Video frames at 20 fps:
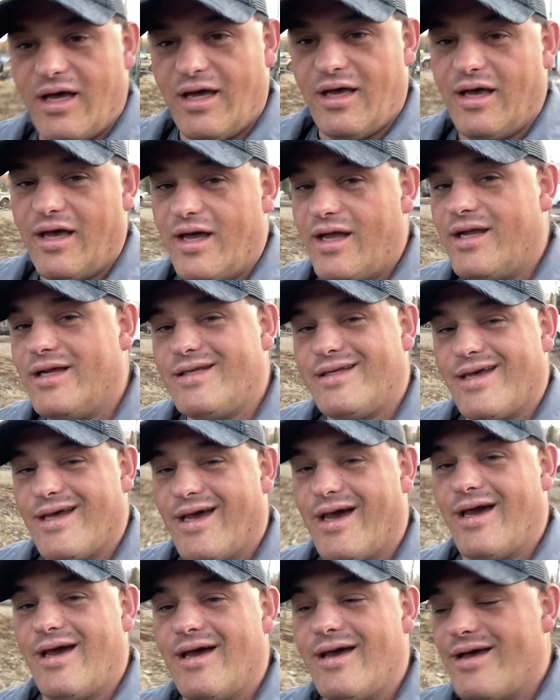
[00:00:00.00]
Any
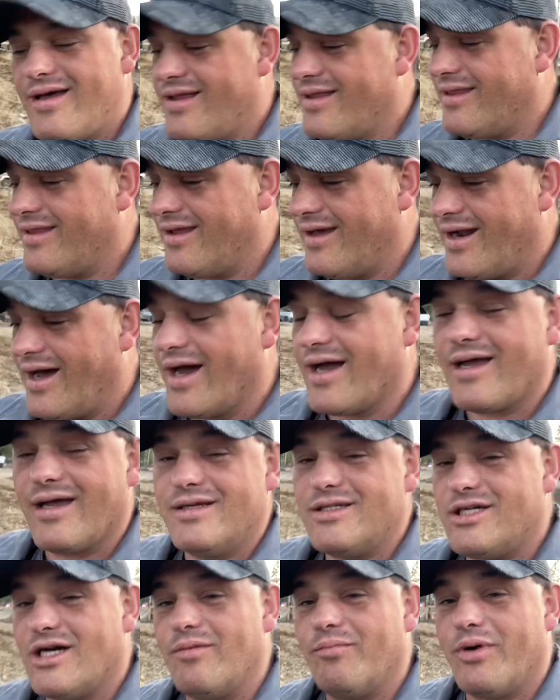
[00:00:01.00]
day that I can
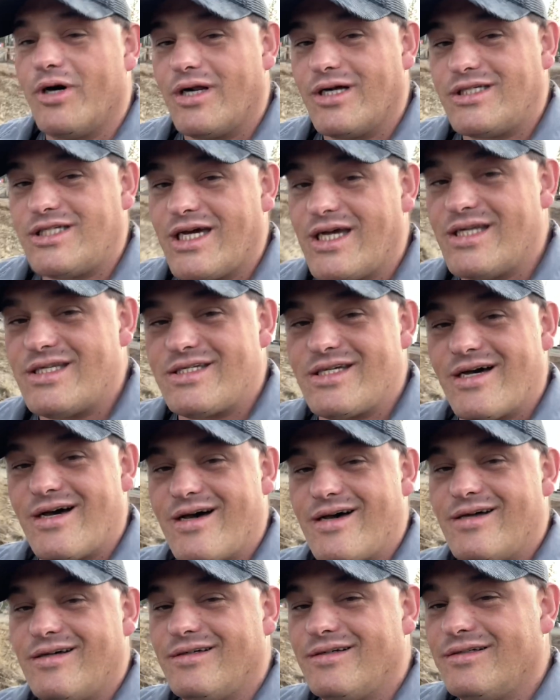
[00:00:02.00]
jump on a
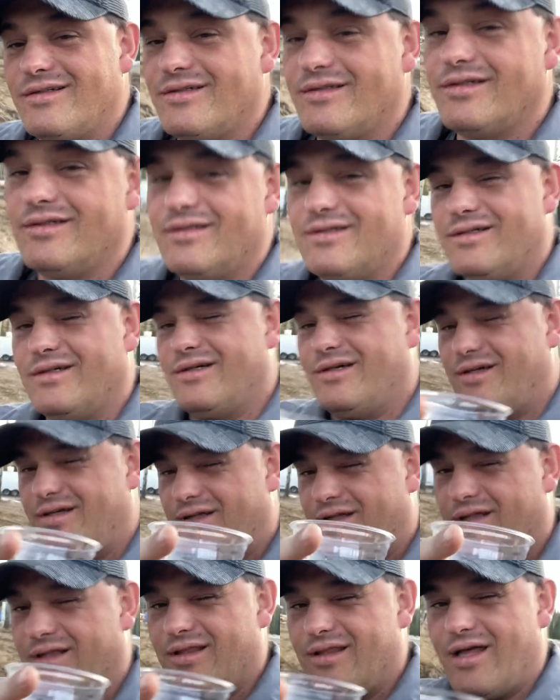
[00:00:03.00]
chainsaw,
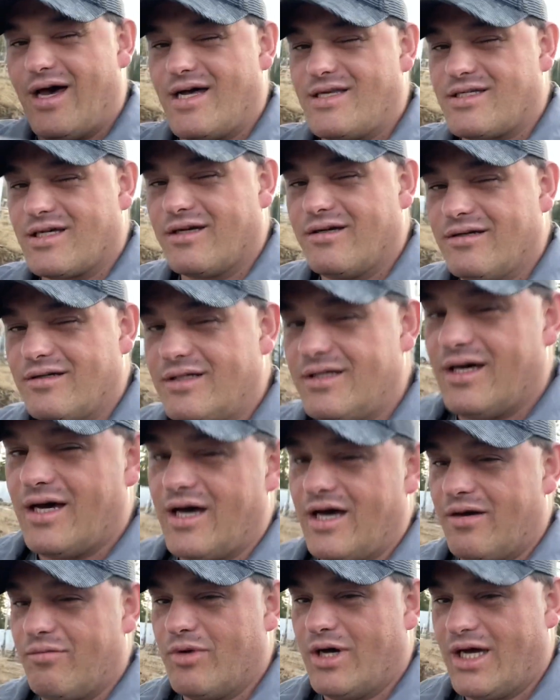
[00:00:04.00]
that's a good
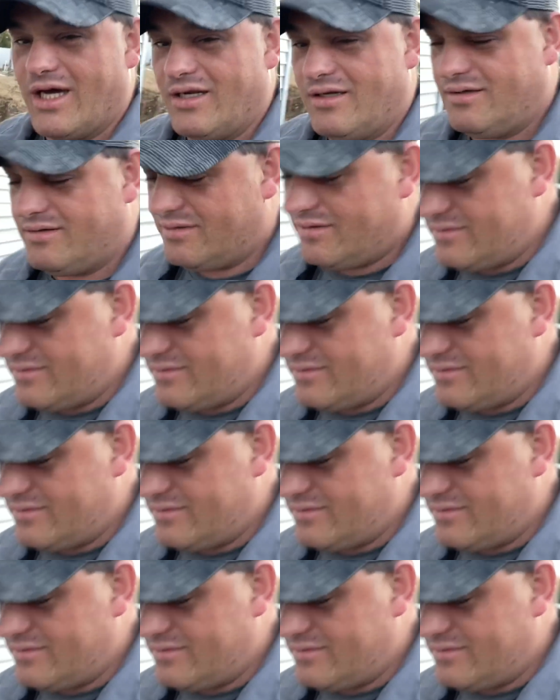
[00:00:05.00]
day, man.